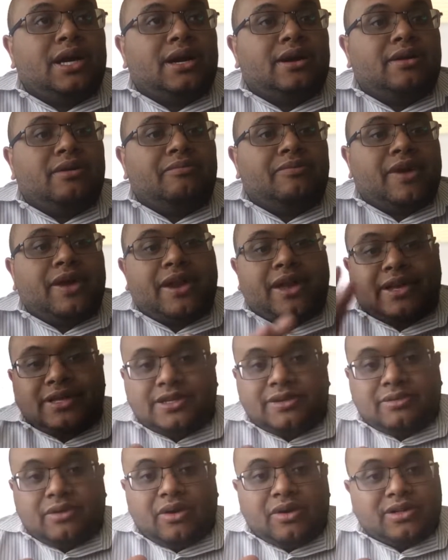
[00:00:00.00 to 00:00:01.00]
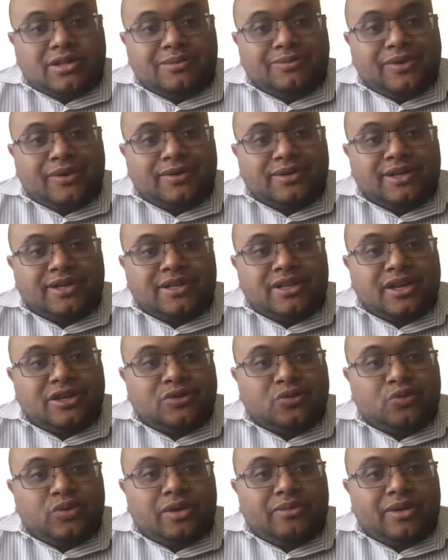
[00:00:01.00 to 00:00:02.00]
men aren't supposed to touch
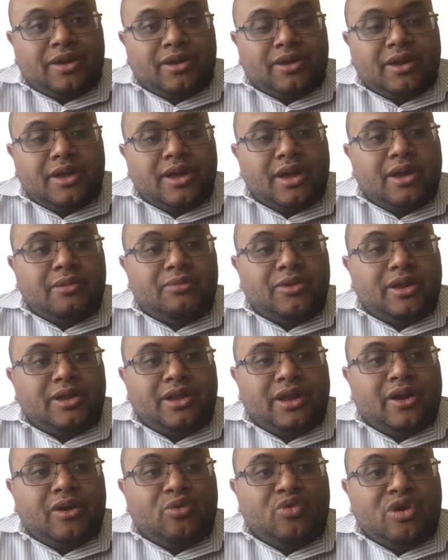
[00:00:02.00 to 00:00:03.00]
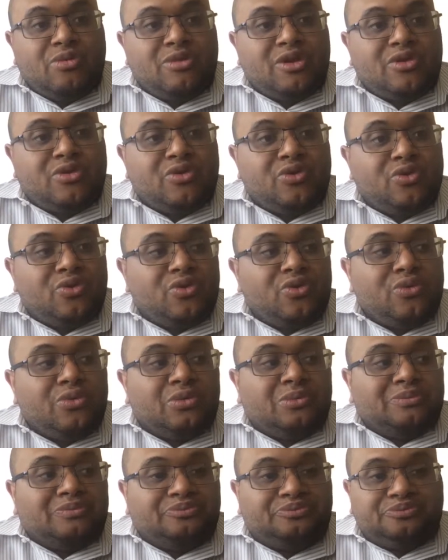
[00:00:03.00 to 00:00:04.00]
women. But there are women who
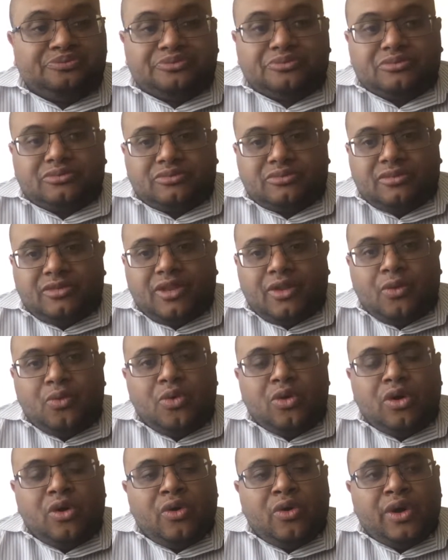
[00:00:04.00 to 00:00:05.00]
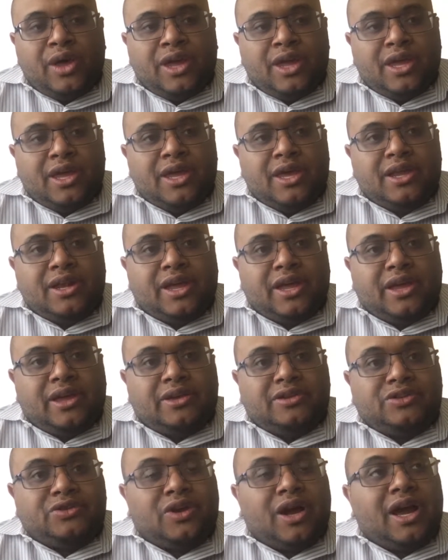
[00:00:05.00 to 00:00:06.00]
will go ahead and
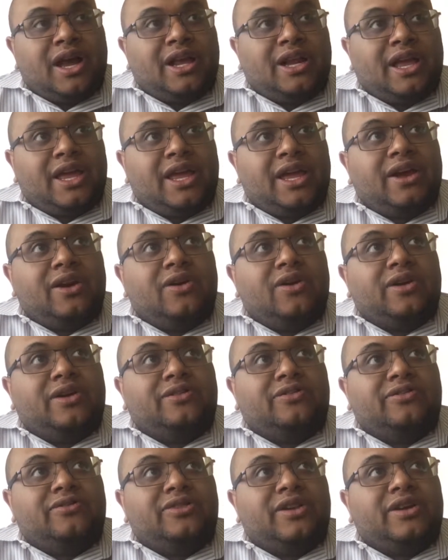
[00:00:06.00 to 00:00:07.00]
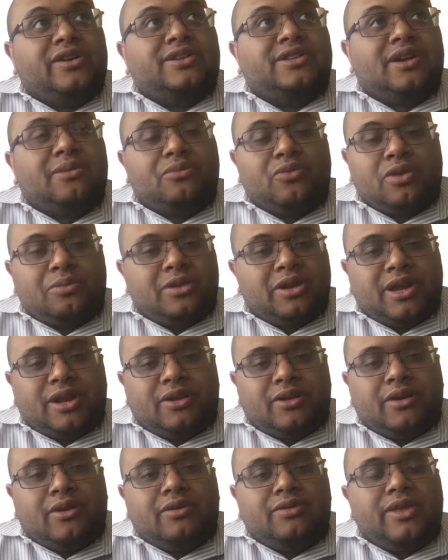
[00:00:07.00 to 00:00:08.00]
try and egg on. There are some women, not
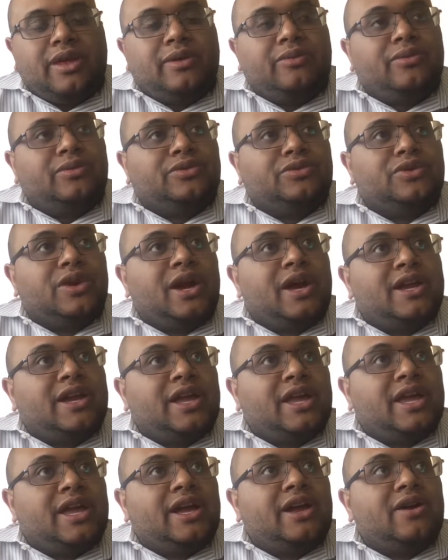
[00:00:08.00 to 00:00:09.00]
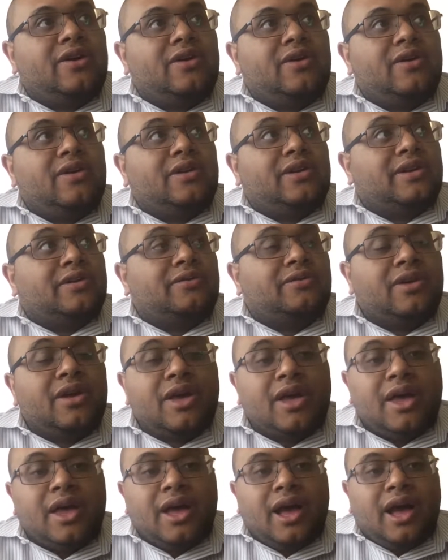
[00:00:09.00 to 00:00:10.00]
all, that will try to egg on and
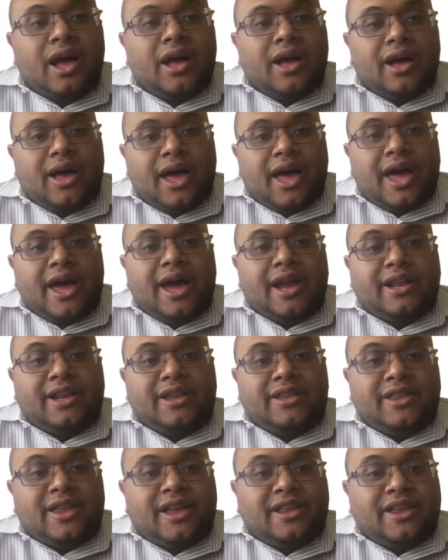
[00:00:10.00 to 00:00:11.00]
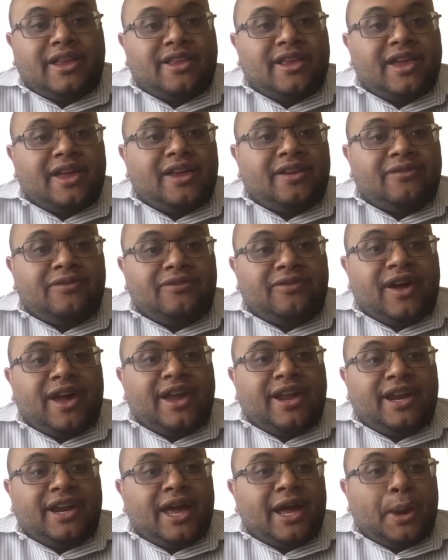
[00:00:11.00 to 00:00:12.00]
act and think that they can fight
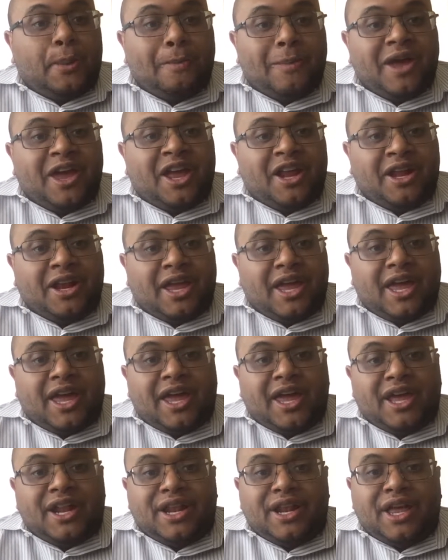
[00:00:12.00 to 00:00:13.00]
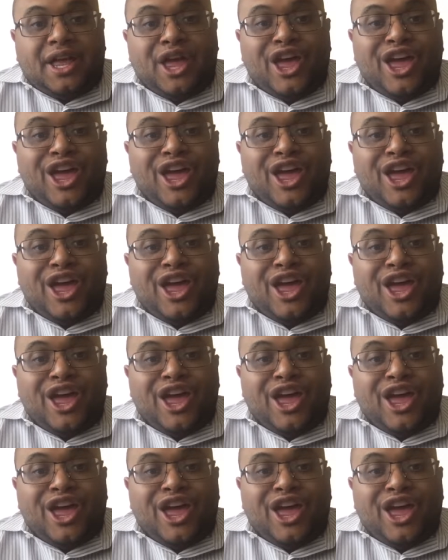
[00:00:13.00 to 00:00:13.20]
like men, and